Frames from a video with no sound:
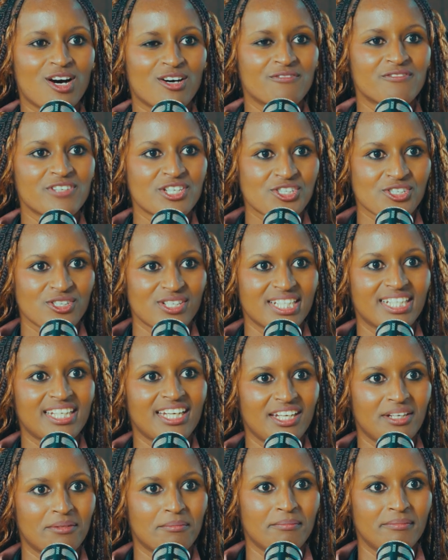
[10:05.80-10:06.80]
vision
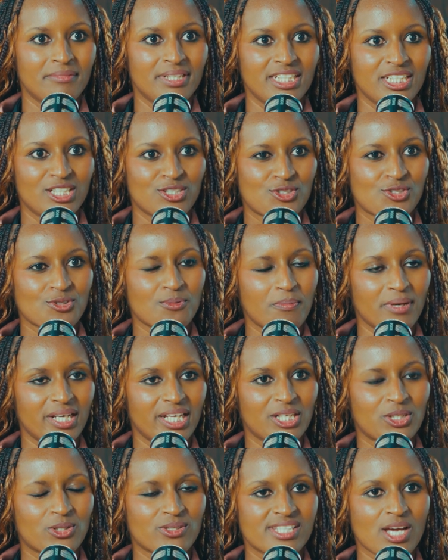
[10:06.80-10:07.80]
came into play,
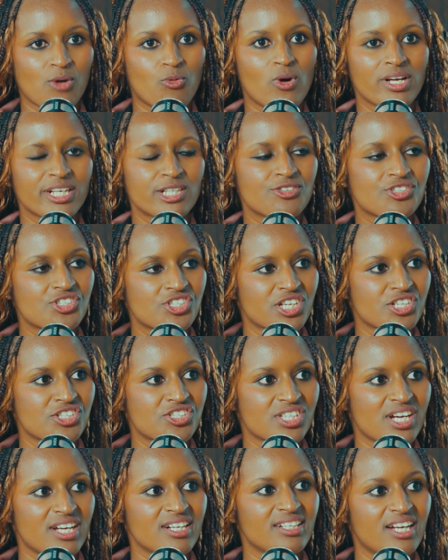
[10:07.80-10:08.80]
because I wanted to change
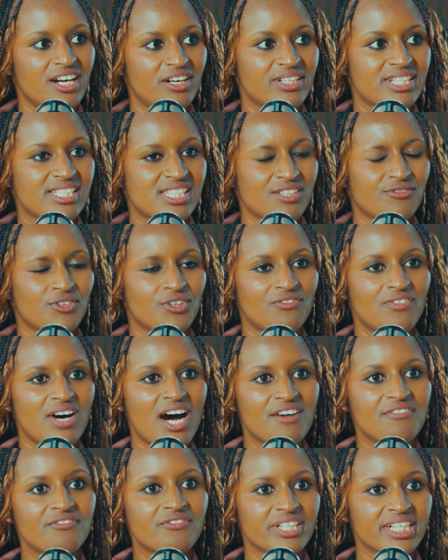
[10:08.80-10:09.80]
that narrative of
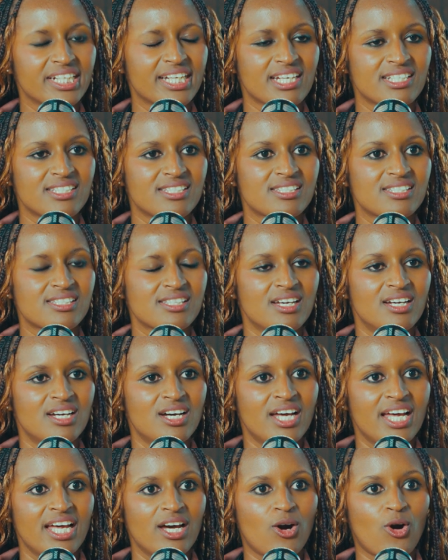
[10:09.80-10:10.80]
Africans
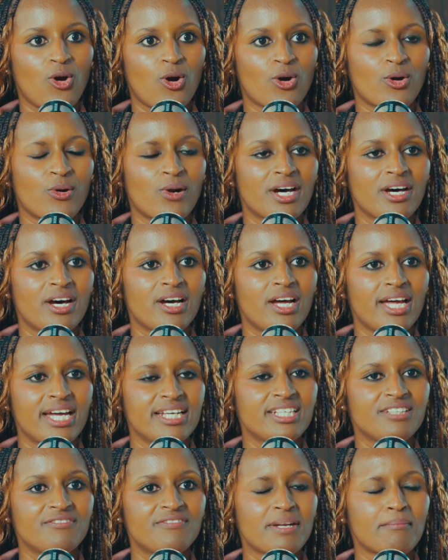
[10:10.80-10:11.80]
and
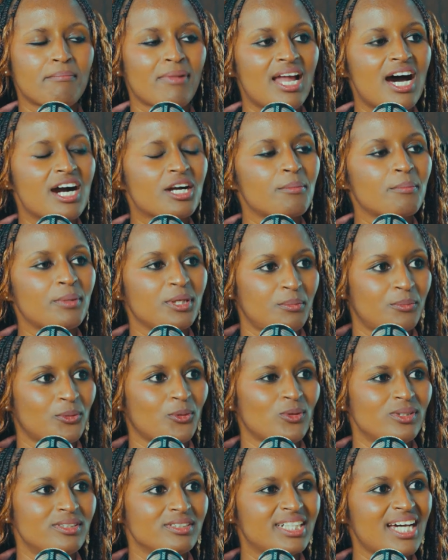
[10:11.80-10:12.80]
even Black
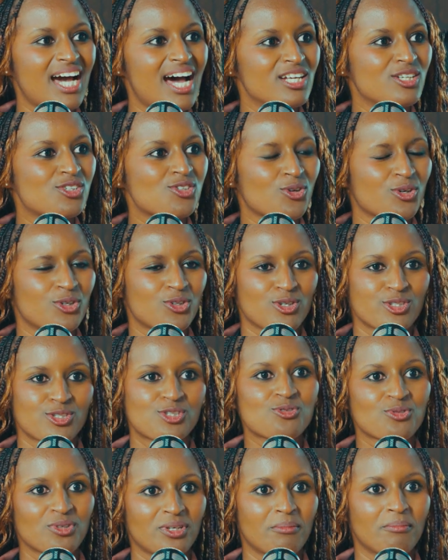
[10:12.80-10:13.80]
people can't or don't
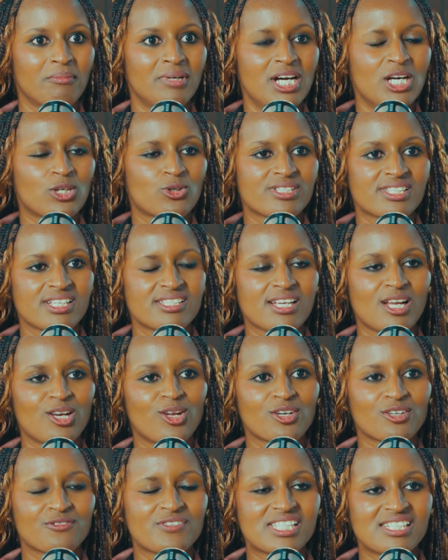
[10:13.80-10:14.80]
swim. Because there's a lot
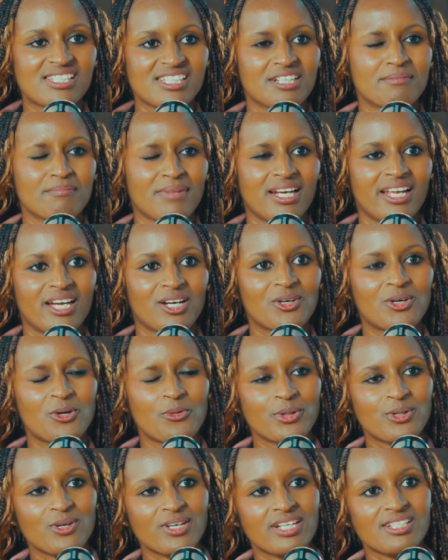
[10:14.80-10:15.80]
of stigma like, oh, we
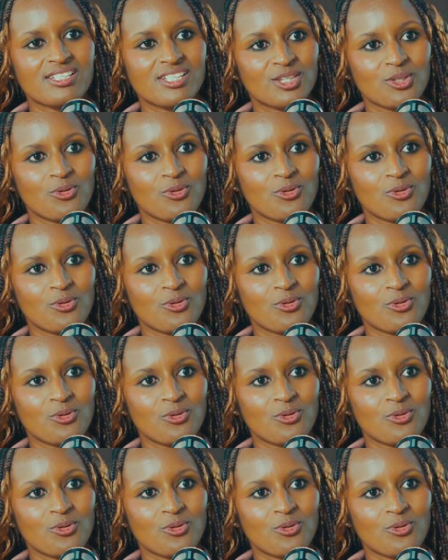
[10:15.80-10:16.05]
don't enter the